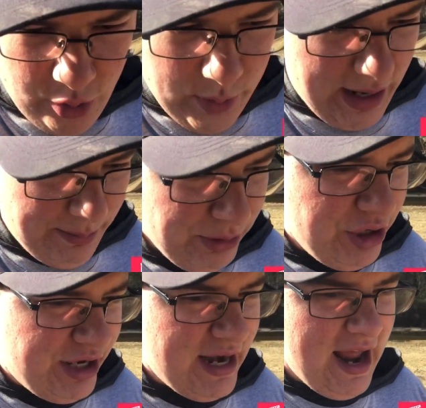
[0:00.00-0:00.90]
what I'm
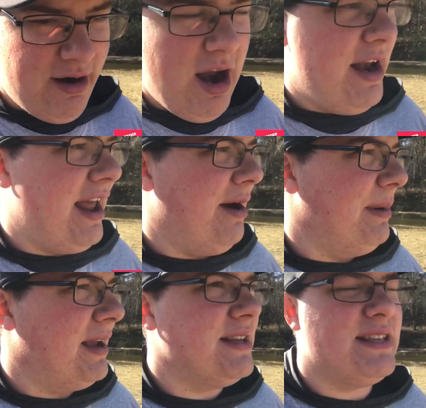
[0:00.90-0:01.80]
looking at right now
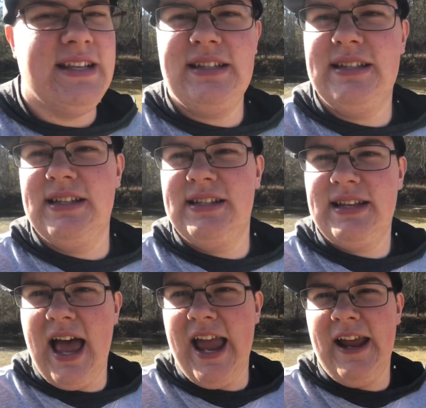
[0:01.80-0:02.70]
because this is
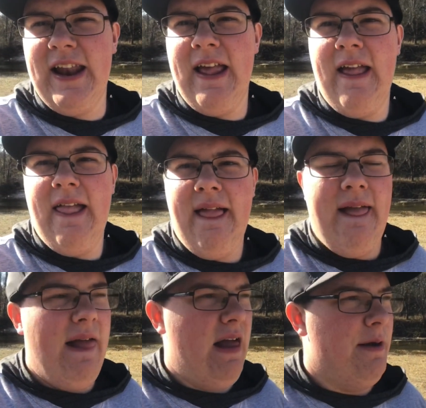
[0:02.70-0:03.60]
insane,
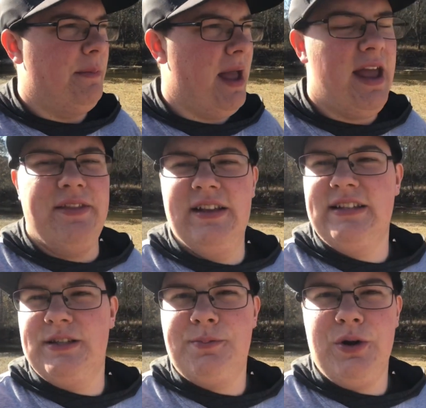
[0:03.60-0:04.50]
um, and this
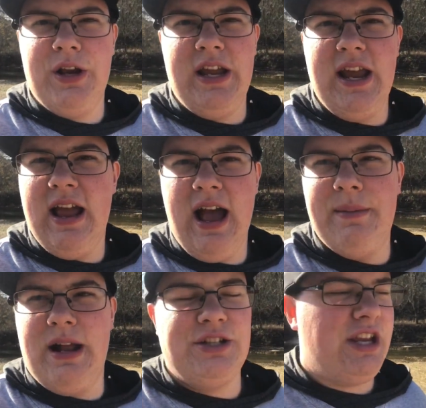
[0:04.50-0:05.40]
is pretty, I mean,
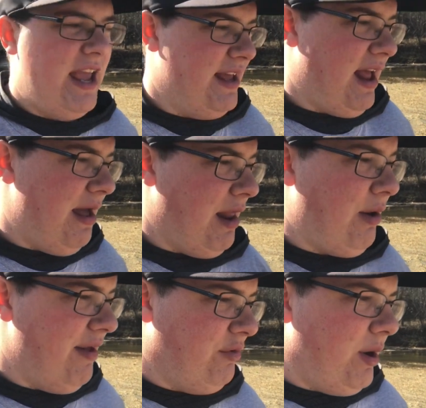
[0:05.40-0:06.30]
I just can't, I don't
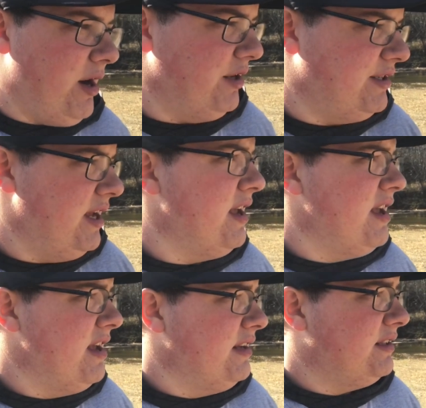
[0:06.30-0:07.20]
have the words.
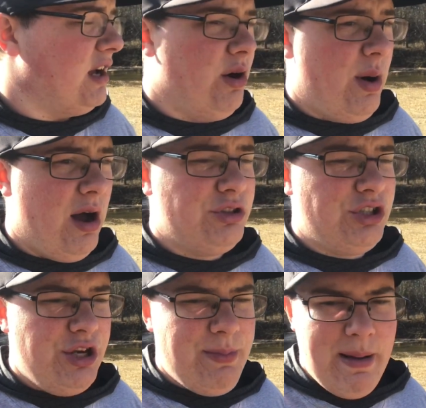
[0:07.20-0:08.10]
So I'll show
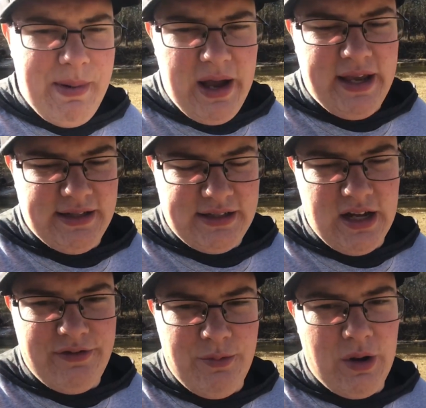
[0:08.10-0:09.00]
you my bucket and
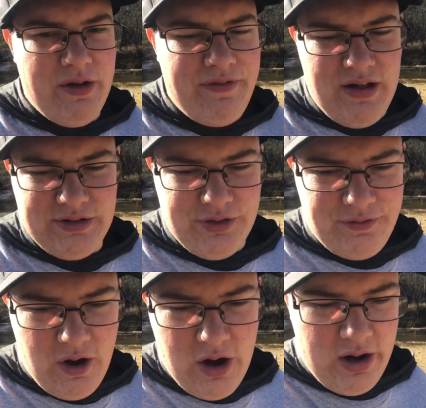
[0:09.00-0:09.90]
stuff and what I found so
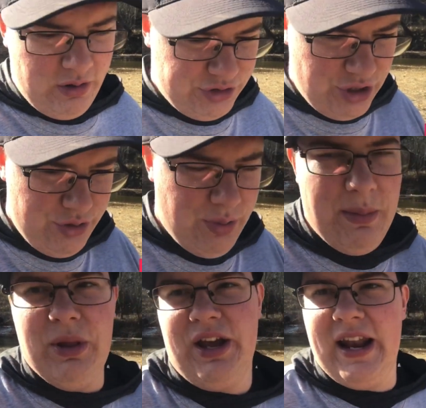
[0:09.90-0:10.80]
far, and I'll show you what
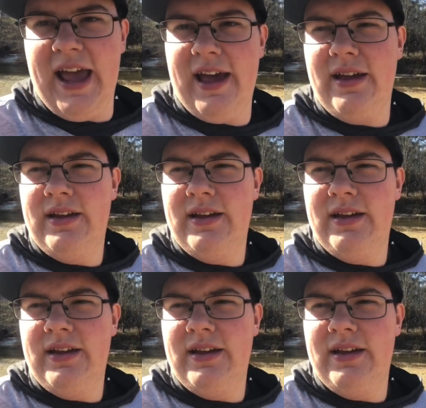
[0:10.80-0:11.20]
I'm looking at.